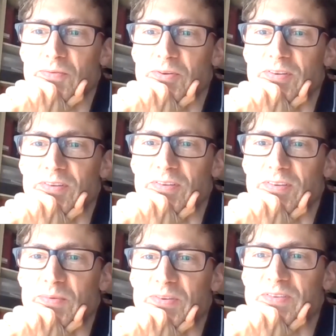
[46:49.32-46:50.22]

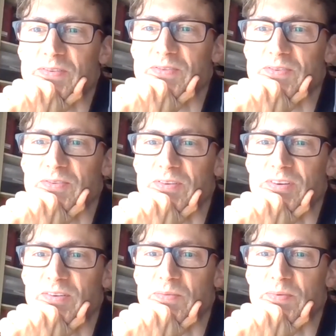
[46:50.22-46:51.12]
wording for
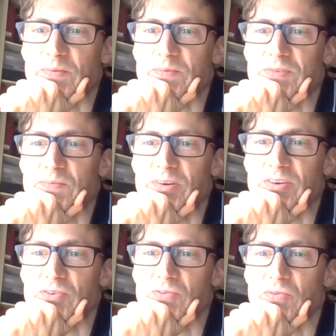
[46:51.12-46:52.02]
legal departments to
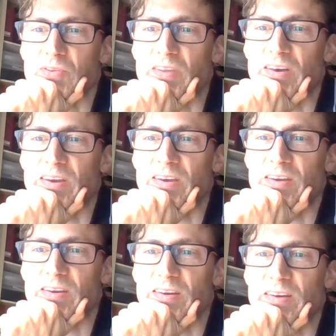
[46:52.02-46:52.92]
make sure
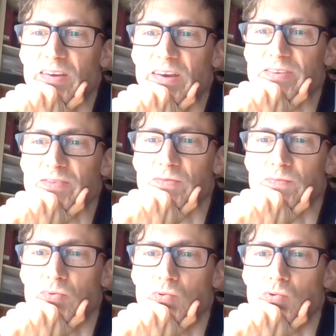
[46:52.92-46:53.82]
they get
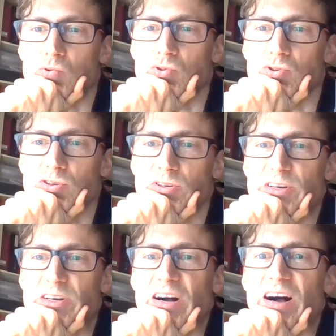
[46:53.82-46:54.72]
on board?
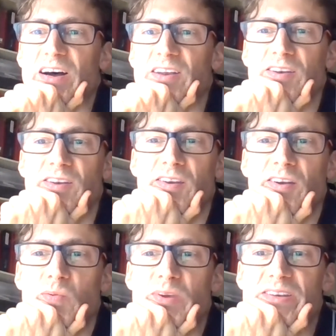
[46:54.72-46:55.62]

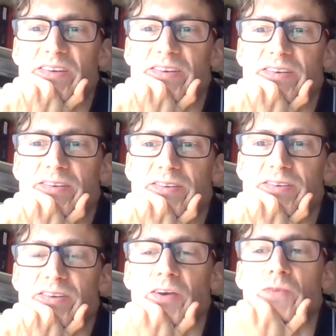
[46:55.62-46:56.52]
No, we
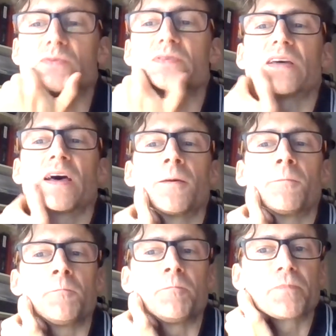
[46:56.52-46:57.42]
don't.
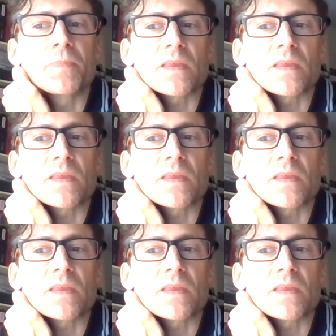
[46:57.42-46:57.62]
I'm